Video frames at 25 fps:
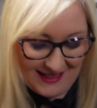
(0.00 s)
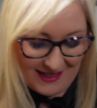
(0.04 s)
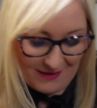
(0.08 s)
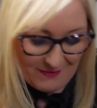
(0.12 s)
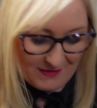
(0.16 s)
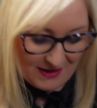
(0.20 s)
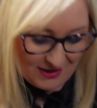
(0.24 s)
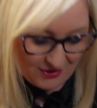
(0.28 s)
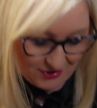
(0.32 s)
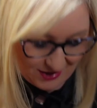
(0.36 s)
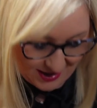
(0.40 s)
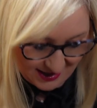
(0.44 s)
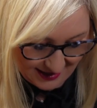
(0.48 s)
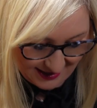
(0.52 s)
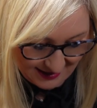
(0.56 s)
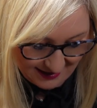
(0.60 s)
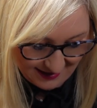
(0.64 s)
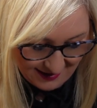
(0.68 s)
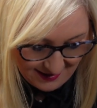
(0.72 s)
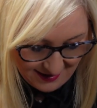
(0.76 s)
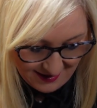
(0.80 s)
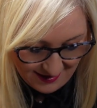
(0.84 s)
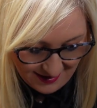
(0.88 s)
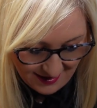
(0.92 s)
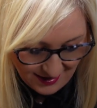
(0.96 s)
Let me try and
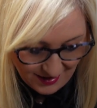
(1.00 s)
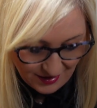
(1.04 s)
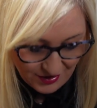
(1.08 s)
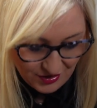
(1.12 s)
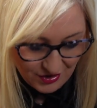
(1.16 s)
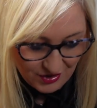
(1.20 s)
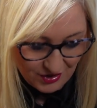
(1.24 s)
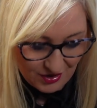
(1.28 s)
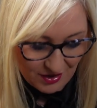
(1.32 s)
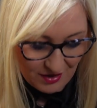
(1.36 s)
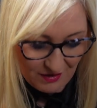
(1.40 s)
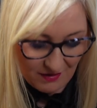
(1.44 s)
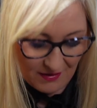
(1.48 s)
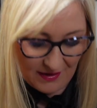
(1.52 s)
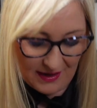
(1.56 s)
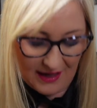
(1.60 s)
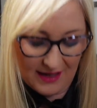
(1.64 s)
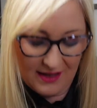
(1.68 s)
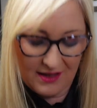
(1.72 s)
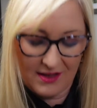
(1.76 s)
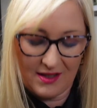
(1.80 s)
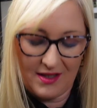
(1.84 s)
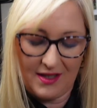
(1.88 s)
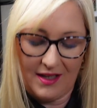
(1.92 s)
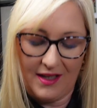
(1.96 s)
show
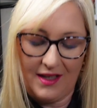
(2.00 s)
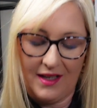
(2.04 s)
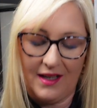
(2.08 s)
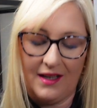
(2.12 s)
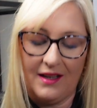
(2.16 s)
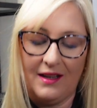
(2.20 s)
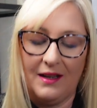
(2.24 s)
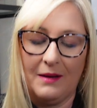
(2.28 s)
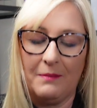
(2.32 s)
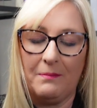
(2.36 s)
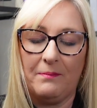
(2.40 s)
that to you.